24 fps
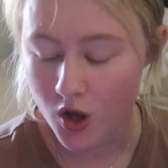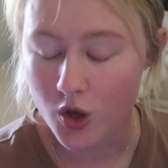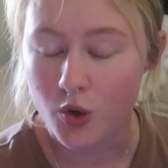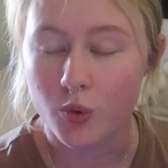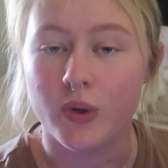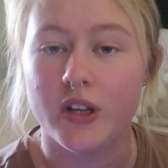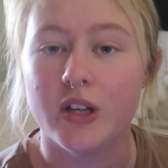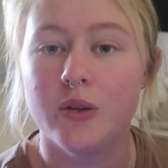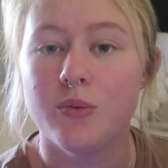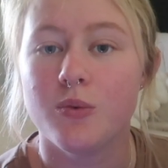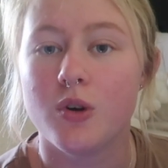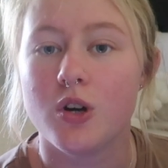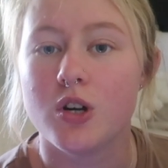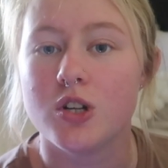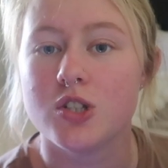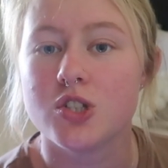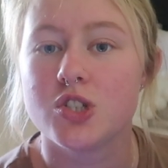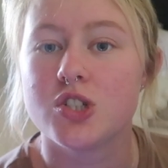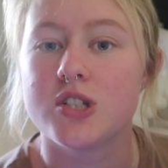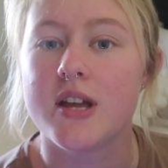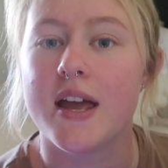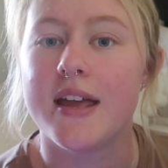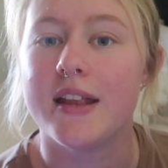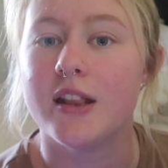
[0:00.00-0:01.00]
We
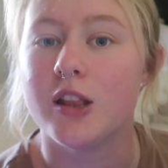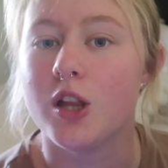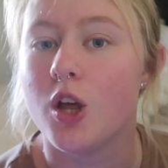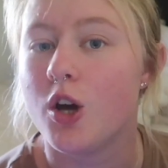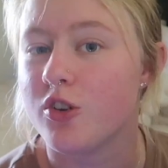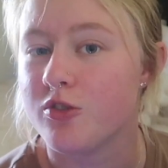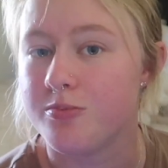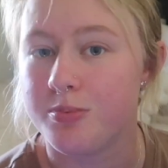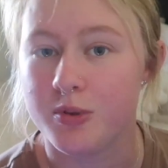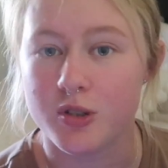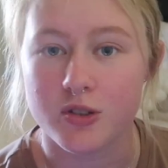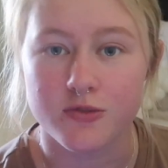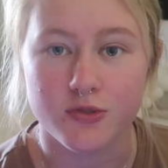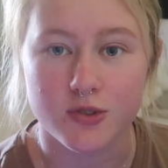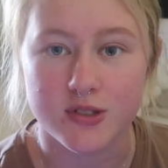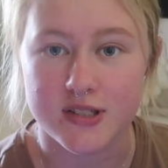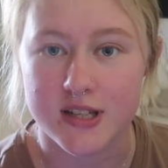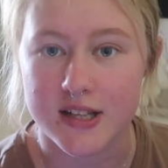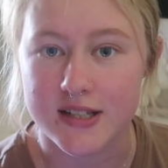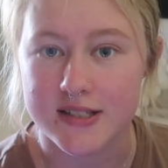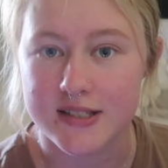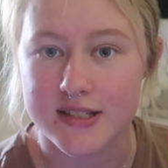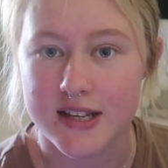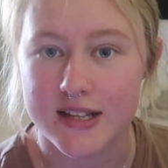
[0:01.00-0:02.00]
watched a lot of beautiful
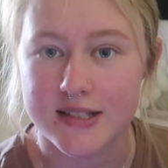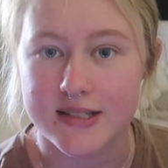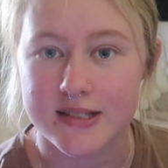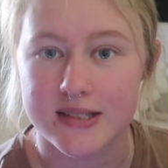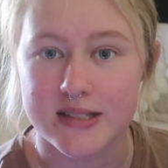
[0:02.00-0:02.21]
sunsets